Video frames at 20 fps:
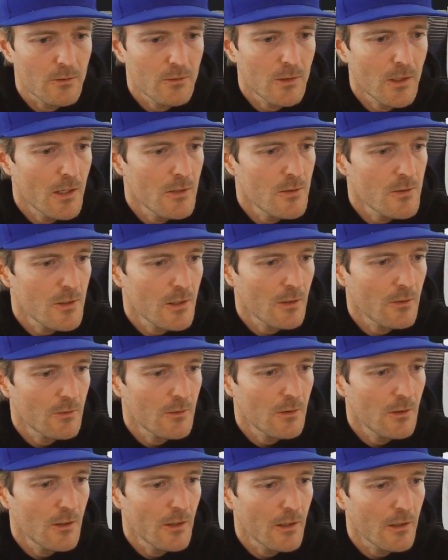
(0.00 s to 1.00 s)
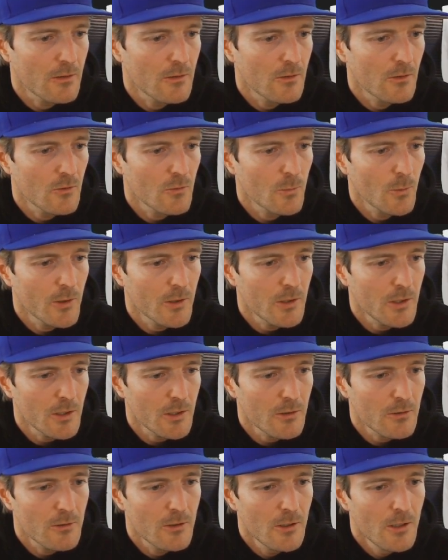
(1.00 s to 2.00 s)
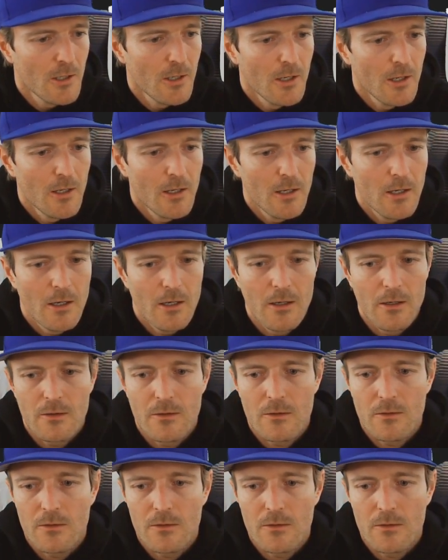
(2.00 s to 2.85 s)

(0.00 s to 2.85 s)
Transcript: Yeah, you can see like this one here. It